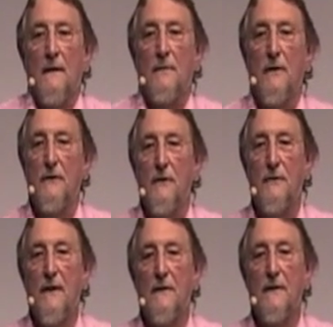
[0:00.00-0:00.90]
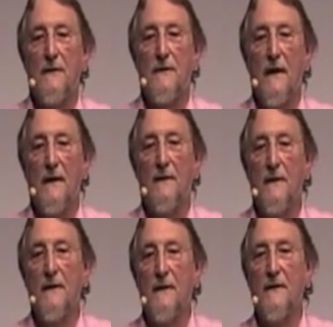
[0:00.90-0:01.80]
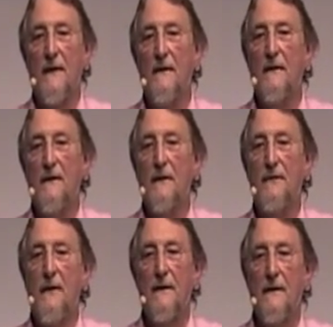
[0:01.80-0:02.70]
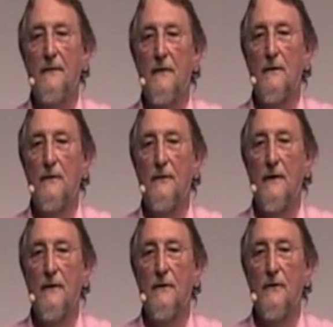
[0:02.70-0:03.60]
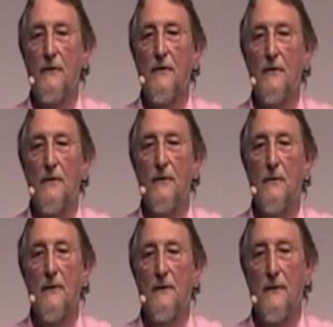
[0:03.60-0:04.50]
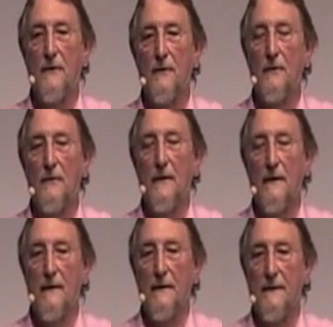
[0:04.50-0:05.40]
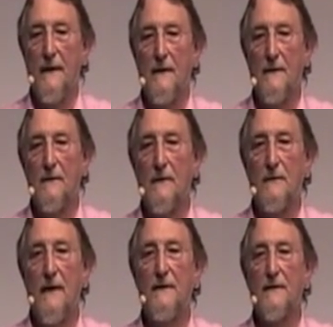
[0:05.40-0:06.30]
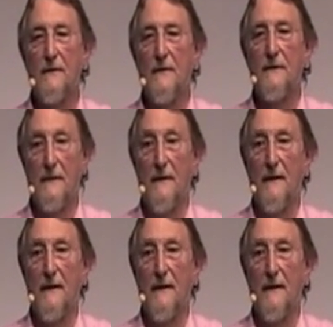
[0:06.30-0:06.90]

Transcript: produce understandings in the favor of those who want to tell all the rest of us